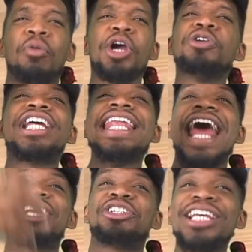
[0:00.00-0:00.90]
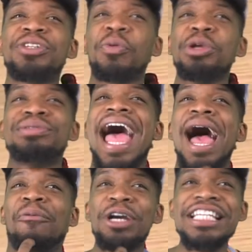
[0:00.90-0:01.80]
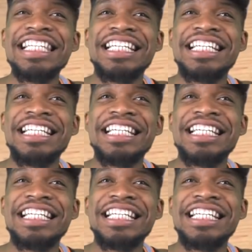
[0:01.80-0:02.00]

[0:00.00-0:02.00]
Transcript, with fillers: Where is the next Jason Williams at? When is he